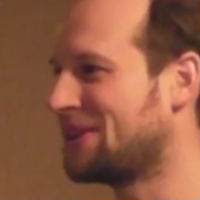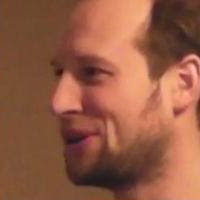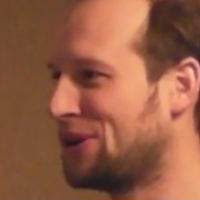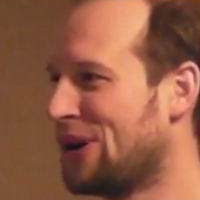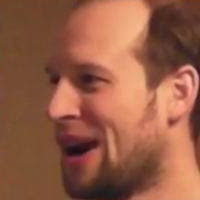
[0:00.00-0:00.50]

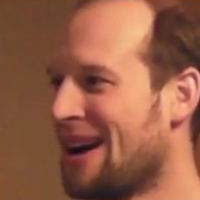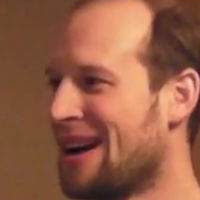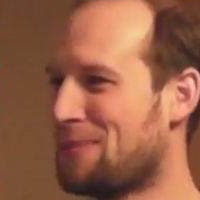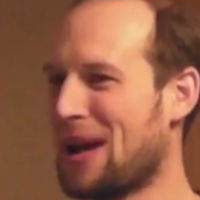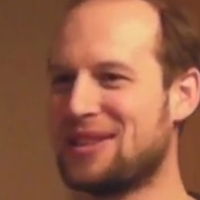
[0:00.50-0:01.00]
do.
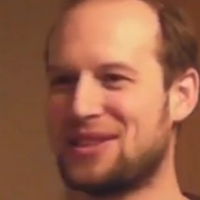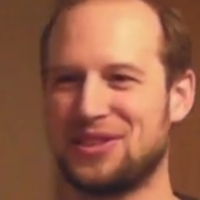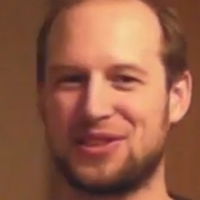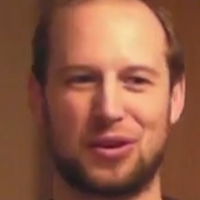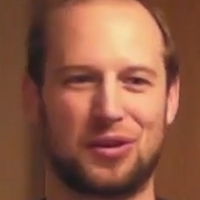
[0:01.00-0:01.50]

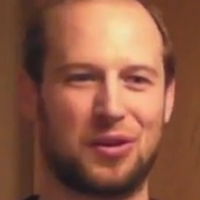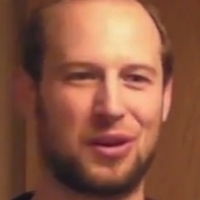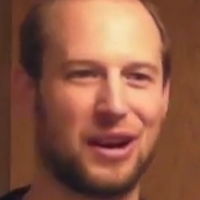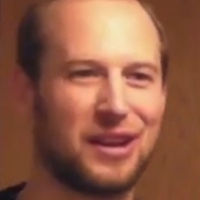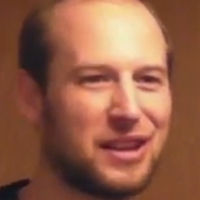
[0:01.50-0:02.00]
Patients are
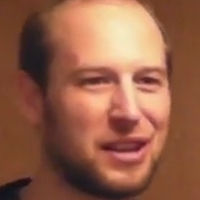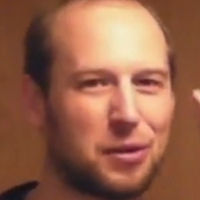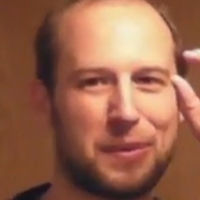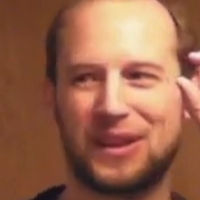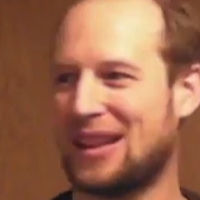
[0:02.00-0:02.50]
a
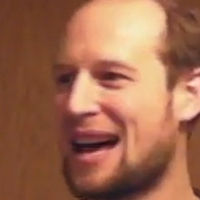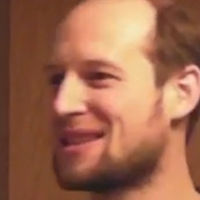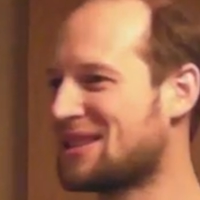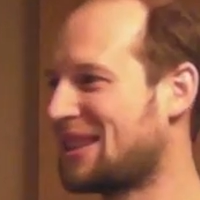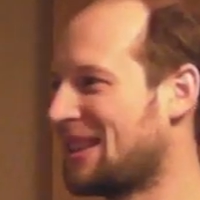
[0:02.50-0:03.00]
little bit
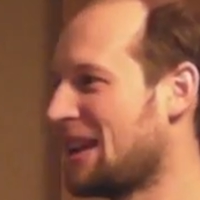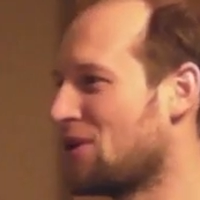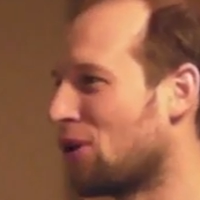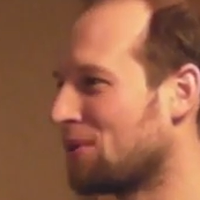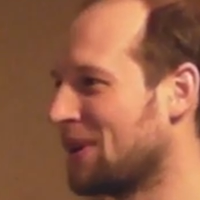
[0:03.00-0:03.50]
less than they
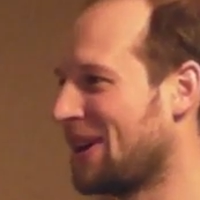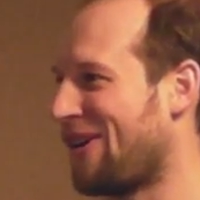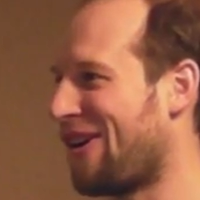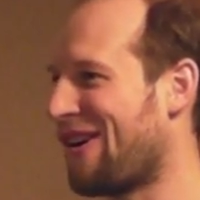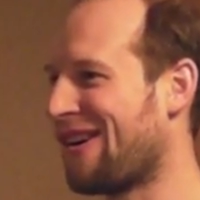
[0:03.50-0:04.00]
normally
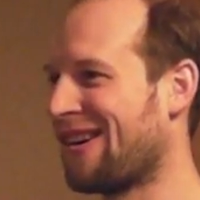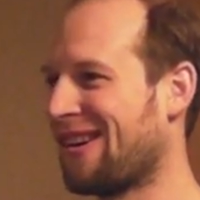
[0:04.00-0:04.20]
are.